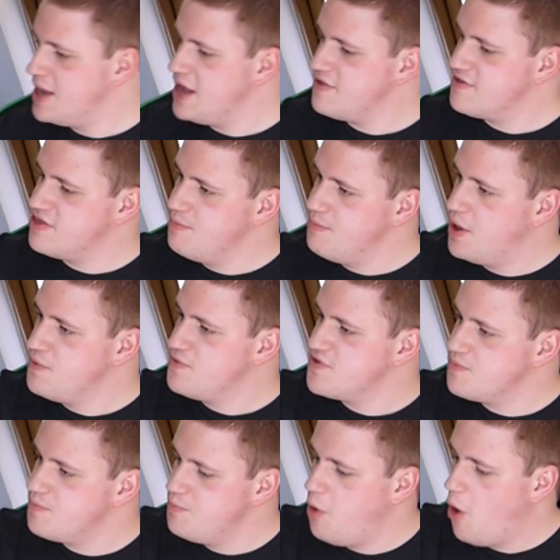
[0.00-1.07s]
it's the
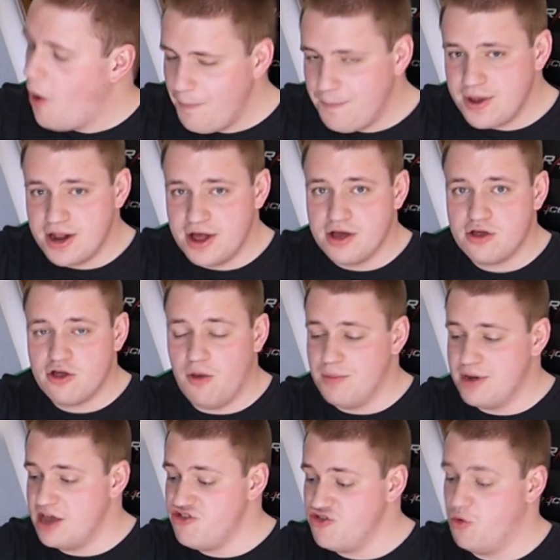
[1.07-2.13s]
most popular
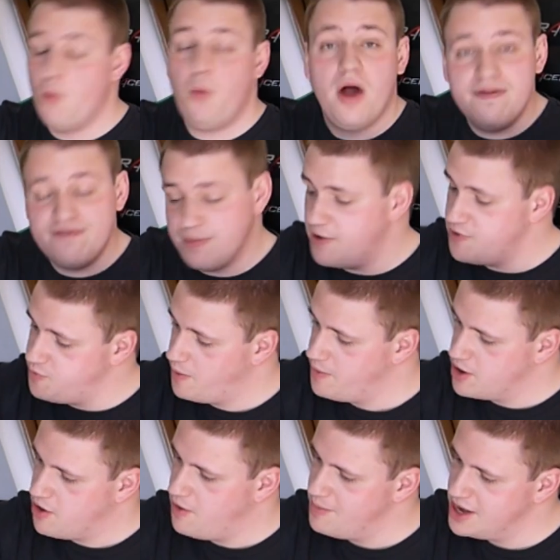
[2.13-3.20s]
combination, or one of the most
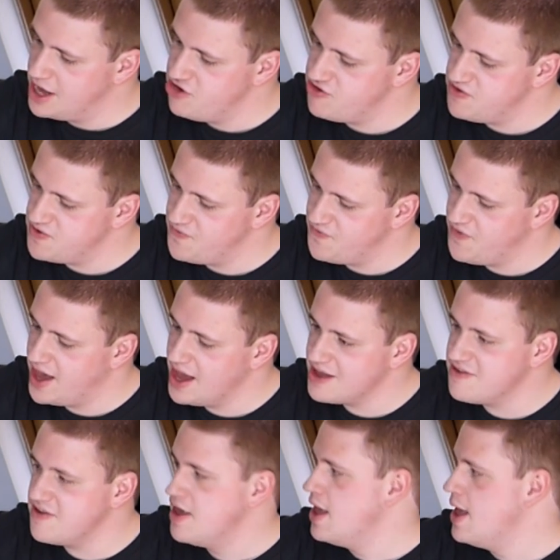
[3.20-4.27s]
popular combinations in
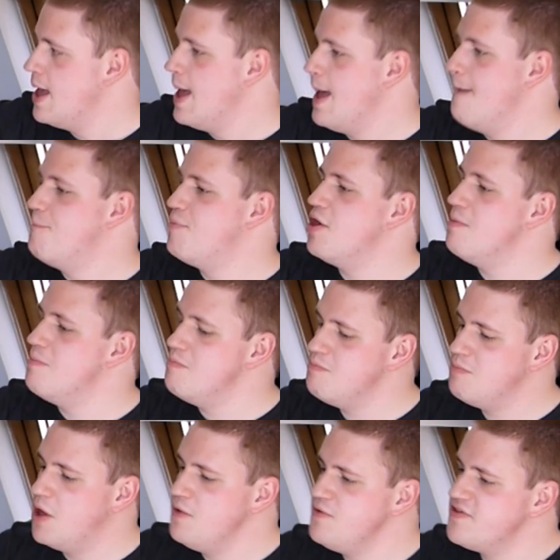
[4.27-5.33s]
fact, but
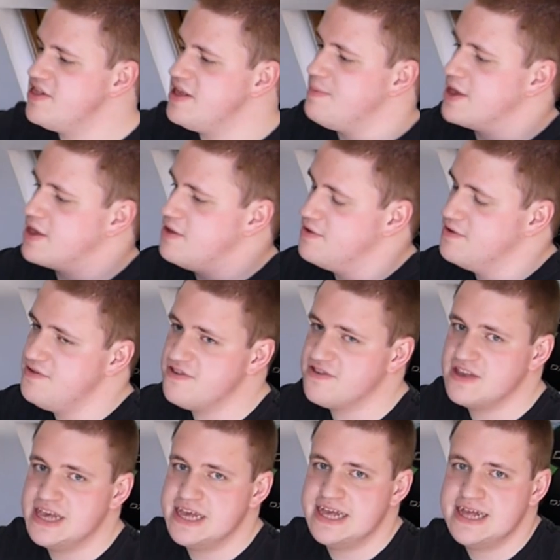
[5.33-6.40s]
mostly
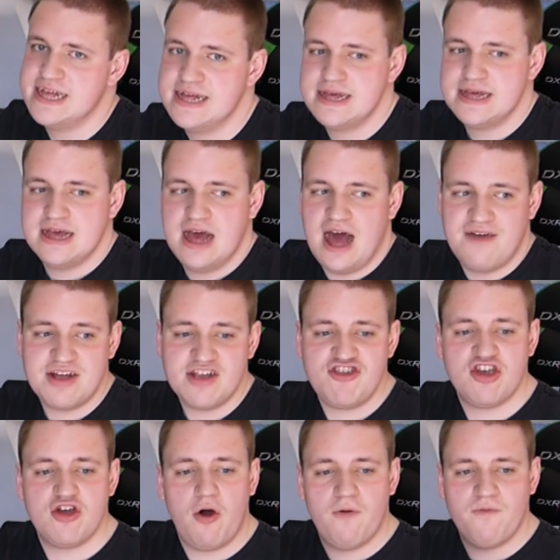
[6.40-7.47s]
because I've
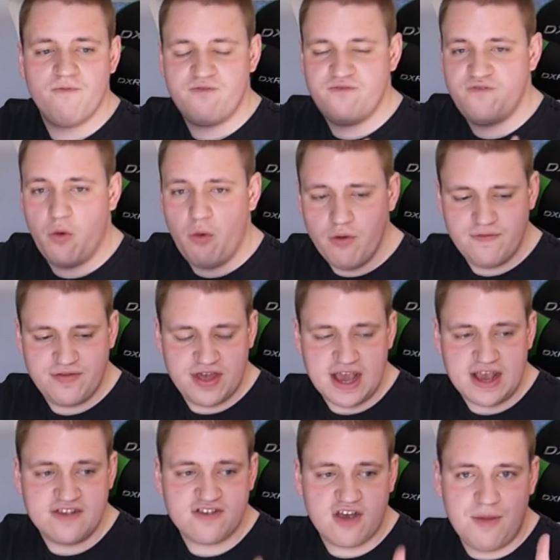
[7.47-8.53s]
actually got 4 of
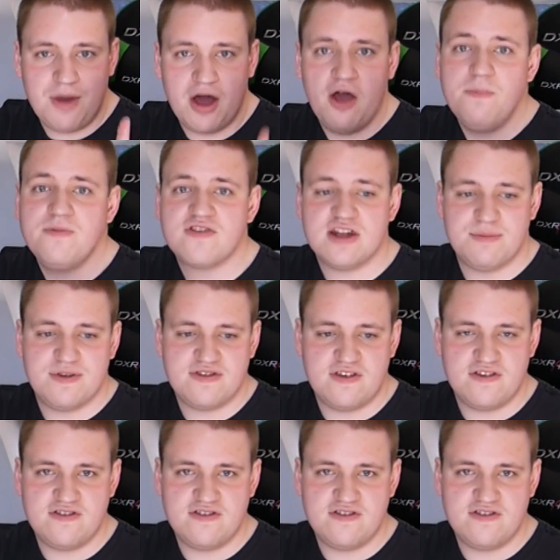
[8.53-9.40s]
these on my home cinema